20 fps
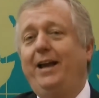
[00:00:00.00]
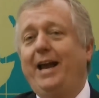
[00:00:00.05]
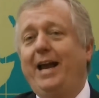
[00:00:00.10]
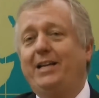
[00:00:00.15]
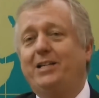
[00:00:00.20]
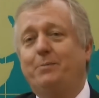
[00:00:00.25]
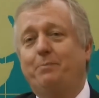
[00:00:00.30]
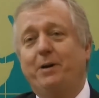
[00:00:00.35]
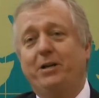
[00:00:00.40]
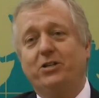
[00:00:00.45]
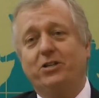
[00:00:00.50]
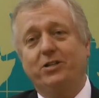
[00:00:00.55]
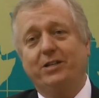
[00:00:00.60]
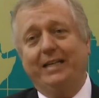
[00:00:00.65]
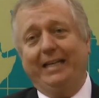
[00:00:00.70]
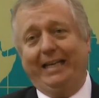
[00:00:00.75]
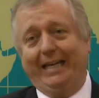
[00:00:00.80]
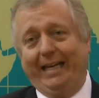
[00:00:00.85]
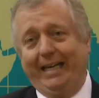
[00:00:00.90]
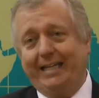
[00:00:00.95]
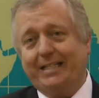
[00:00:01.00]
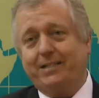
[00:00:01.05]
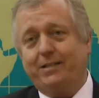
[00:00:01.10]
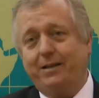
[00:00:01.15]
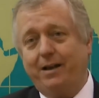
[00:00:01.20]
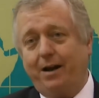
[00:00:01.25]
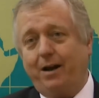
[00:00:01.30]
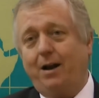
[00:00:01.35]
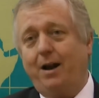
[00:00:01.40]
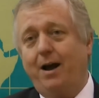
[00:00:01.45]
Exhibition leads
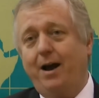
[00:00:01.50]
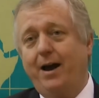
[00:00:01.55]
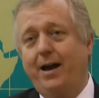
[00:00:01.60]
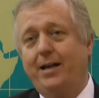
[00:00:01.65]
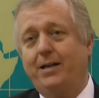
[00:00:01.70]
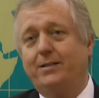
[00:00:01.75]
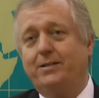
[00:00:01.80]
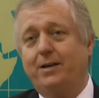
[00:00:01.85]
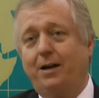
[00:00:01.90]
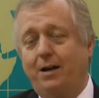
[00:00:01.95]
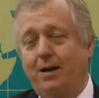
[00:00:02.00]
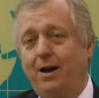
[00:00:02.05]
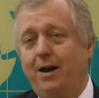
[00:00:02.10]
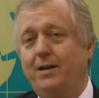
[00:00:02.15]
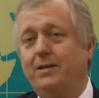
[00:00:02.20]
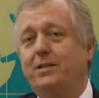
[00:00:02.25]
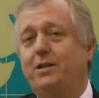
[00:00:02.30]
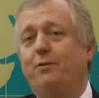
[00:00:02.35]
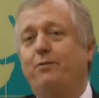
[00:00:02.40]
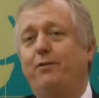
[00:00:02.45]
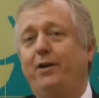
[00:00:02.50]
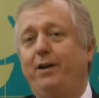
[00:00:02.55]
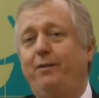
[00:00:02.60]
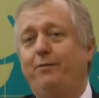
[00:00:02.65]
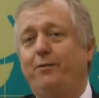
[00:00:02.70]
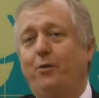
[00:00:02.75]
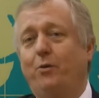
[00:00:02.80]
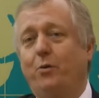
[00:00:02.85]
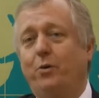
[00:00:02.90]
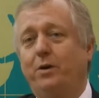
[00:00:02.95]
the clients of the freight
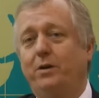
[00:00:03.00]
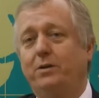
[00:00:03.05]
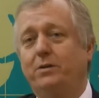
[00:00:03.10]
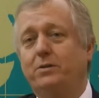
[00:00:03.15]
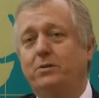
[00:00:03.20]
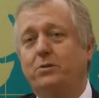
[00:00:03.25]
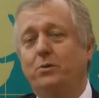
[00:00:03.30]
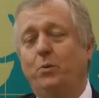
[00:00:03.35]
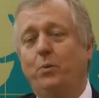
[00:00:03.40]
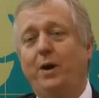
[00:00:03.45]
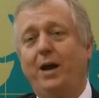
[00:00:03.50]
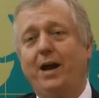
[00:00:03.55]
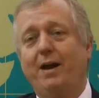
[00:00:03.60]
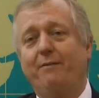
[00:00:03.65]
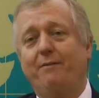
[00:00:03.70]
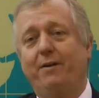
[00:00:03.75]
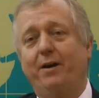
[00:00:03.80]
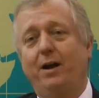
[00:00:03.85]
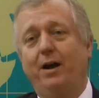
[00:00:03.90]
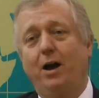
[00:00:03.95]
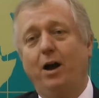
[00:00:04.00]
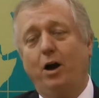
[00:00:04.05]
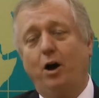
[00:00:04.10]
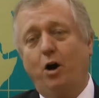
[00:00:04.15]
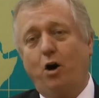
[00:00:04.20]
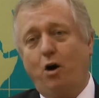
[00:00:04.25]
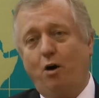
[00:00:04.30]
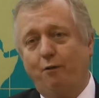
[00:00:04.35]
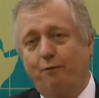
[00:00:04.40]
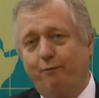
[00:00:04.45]
forwarders. So we have a
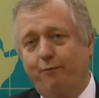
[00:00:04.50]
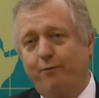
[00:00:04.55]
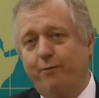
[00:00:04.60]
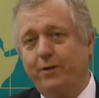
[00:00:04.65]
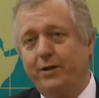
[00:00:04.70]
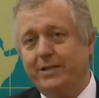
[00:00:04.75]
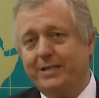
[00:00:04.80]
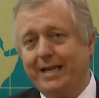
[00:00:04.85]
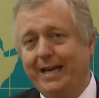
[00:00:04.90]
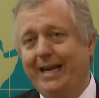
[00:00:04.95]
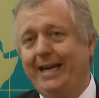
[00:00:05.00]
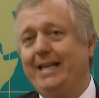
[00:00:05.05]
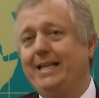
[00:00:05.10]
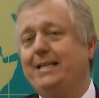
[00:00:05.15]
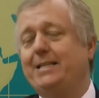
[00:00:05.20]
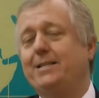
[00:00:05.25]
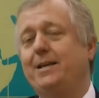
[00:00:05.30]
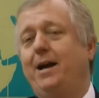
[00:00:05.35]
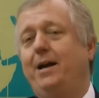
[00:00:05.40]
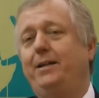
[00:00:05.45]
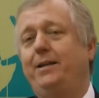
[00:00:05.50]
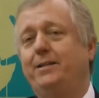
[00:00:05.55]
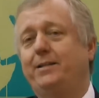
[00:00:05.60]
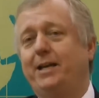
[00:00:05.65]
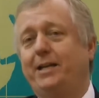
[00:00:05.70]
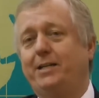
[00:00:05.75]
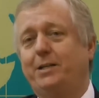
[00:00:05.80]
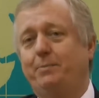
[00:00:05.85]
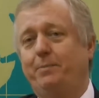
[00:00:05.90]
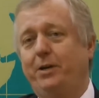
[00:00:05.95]
conference inside this
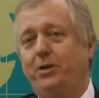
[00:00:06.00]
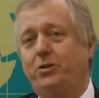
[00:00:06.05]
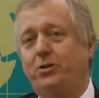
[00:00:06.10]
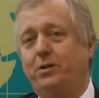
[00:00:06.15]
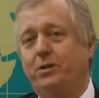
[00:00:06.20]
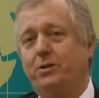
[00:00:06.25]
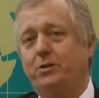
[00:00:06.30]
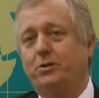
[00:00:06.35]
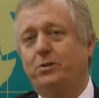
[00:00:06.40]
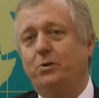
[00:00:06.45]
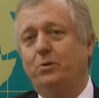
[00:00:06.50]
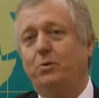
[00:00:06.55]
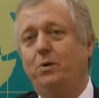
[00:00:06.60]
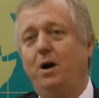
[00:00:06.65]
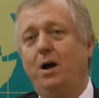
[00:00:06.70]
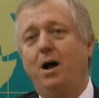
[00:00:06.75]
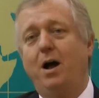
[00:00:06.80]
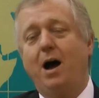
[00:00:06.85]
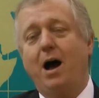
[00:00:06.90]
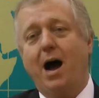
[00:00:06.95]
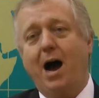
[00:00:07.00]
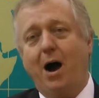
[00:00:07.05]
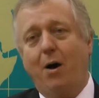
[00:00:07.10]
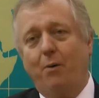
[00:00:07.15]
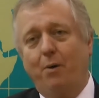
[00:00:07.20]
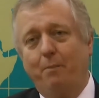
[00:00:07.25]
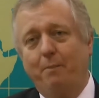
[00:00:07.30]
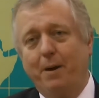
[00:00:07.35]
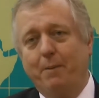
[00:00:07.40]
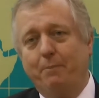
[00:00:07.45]
exhibition. So
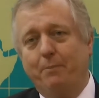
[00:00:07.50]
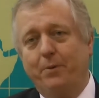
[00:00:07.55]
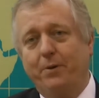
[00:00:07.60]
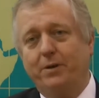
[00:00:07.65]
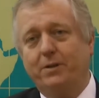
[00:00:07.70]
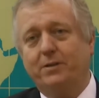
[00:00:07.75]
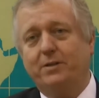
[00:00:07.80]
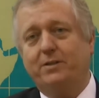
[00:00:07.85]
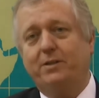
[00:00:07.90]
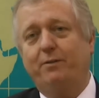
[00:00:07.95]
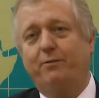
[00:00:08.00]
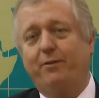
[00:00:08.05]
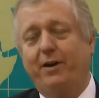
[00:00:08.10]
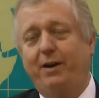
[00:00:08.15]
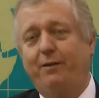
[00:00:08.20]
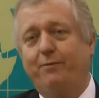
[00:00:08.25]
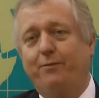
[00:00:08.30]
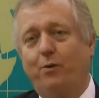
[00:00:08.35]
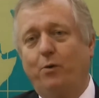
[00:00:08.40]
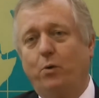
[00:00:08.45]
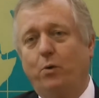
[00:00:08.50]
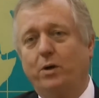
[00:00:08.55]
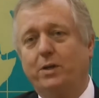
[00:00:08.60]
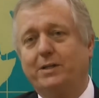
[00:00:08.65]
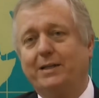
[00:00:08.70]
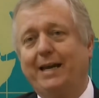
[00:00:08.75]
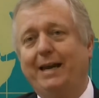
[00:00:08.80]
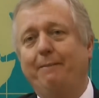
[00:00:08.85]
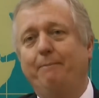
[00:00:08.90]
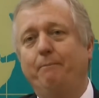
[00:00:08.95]
our members, the freight
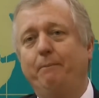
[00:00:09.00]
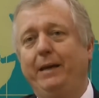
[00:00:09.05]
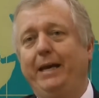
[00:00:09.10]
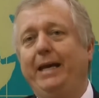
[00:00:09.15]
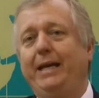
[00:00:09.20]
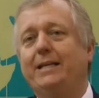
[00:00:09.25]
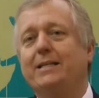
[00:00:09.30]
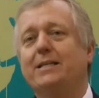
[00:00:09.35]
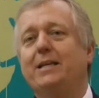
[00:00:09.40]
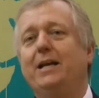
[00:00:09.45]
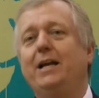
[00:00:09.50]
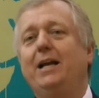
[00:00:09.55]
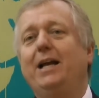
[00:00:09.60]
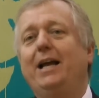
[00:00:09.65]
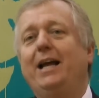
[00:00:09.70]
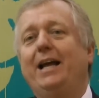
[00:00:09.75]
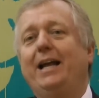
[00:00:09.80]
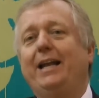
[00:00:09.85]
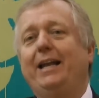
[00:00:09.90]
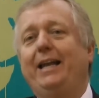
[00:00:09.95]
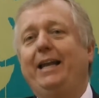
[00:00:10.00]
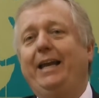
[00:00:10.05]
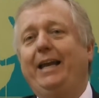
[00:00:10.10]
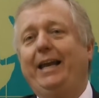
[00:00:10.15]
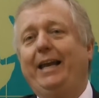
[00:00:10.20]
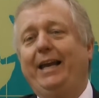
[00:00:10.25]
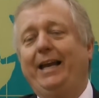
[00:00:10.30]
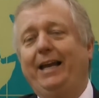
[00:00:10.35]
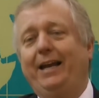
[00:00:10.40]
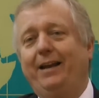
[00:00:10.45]
forwarders, can meet
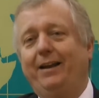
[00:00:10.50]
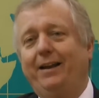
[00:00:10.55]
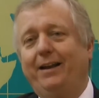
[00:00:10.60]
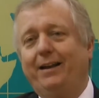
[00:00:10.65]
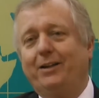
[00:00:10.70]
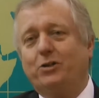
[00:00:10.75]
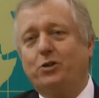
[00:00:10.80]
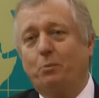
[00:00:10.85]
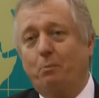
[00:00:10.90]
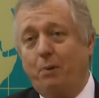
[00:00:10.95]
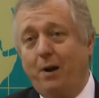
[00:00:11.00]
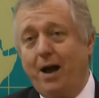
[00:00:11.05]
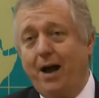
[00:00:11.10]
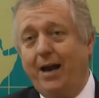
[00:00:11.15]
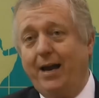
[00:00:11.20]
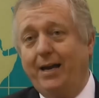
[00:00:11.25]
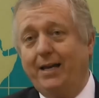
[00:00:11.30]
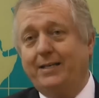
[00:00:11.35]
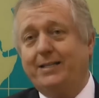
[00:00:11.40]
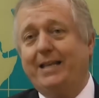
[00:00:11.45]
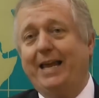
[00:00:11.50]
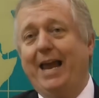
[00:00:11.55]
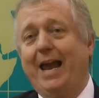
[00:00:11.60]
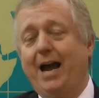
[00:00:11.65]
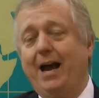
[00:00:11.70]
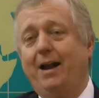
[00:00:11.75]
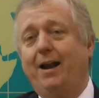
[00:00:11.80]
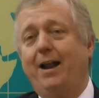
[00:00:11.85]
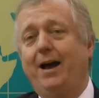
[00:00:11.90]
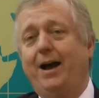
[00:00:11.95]
the suppliers, the
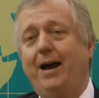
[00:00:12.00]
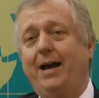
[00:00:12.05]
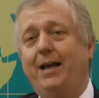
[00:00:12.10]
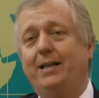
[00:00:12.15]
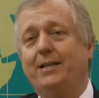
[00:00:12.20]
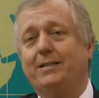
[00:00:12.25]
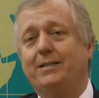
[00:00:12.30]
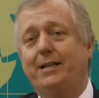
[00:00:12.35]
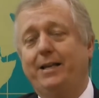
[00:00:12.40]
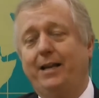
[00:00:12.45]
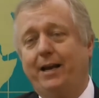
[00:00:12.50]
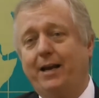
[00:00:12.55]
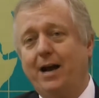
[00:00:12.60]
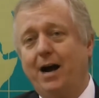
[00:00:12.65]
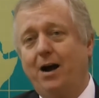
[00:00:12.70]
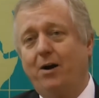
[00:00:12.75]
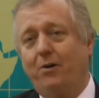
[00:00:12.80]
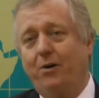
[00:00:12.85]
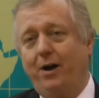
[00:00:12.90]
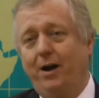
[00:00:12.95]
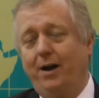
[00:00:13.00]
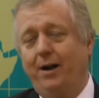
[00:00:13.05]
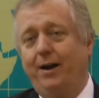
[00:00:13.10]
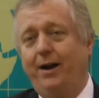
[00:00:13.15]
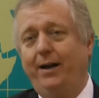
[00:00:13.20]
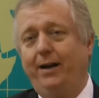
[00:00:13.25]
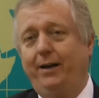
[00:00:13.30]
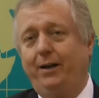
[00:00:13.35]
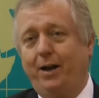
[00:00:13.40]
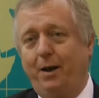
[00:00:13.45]
airlines, the cargo
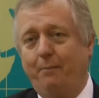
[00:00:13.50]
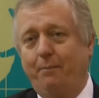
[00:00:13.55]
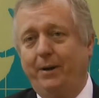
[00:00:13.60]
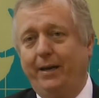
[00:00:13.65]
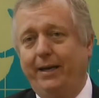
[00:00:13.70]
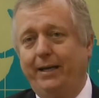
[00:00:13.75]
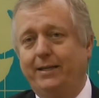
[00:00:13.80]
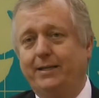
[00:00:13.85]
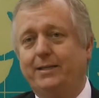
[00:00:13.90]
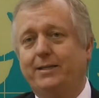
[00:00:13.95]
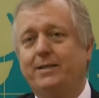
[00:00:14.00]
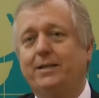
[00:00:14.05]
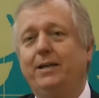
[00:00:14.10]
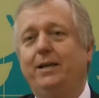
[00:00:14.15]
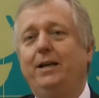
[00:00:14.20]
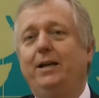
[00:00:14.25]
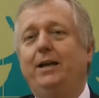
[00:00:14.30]
airline companies.